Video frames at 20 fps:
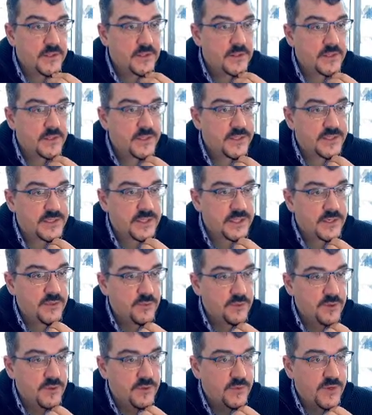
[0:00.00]
Let's see.
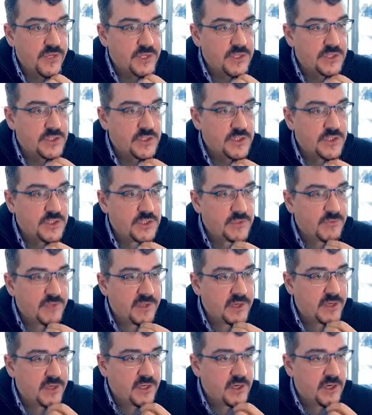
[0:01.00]
Would the questions
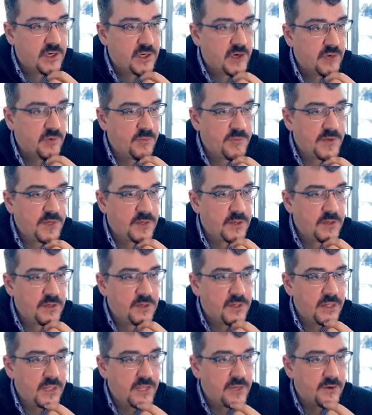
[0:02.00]
be opened
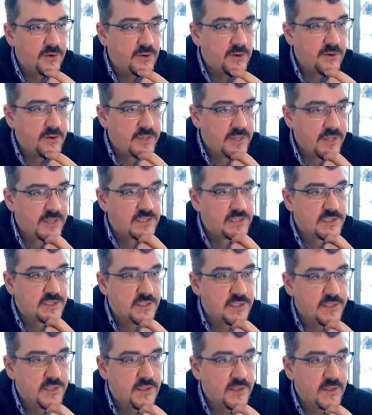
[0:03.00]
later?
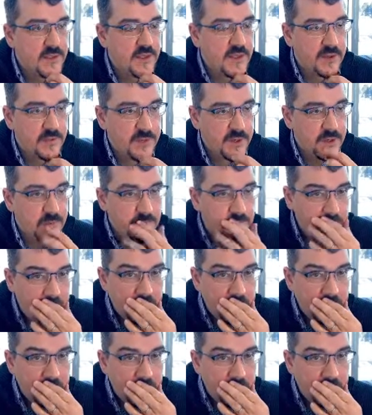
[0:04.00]
Yes, they will.